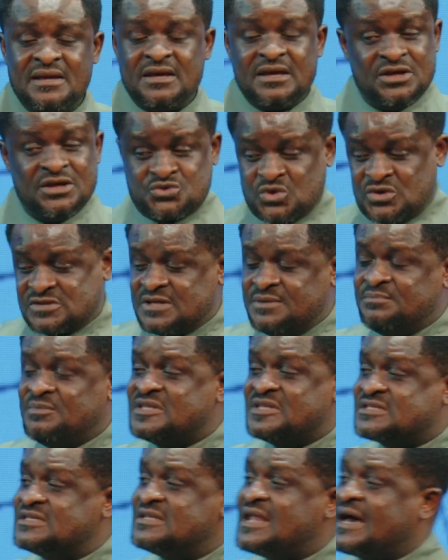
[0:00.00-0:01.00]
It was a
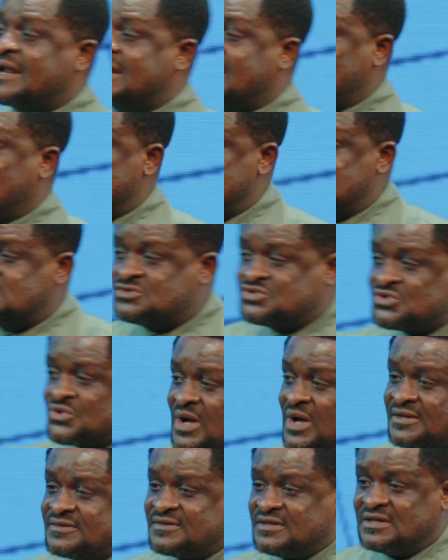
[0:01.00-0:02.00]
meeting around
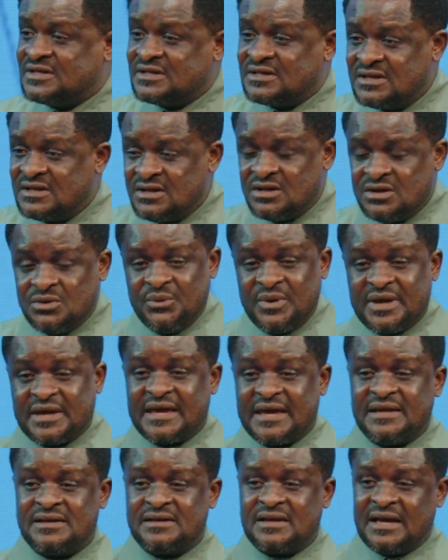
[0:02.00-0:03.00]
throughout the
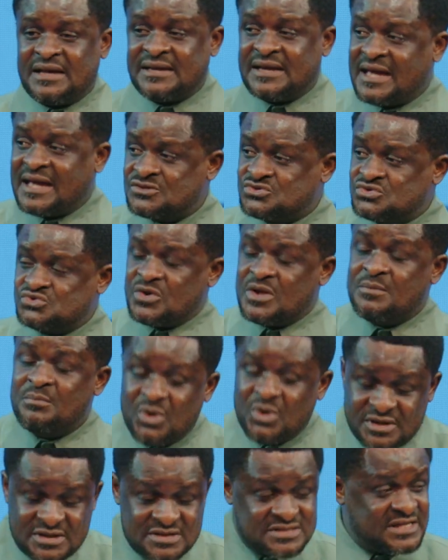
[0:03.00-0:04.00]
weekend, and I had to do a
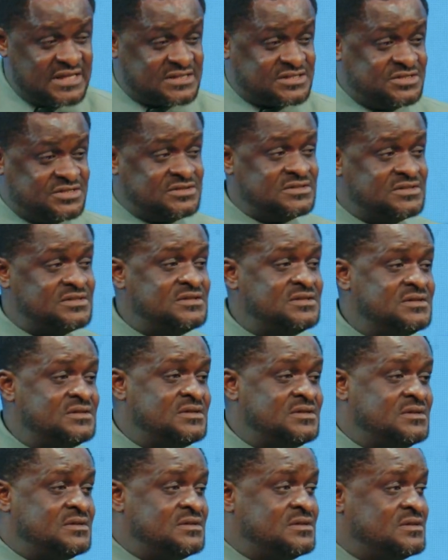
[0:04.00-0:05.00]
morning section.
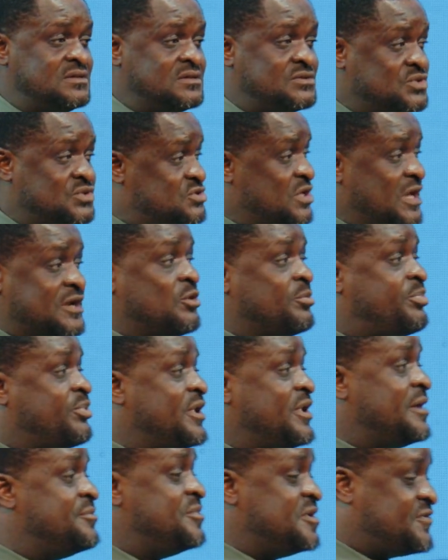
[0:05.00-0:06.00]
It was an open
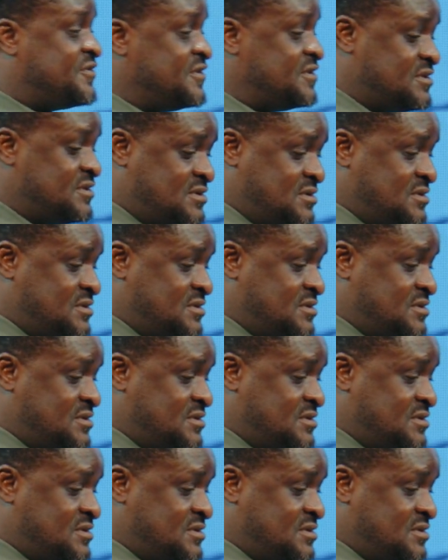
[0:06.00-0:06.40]
air meeting.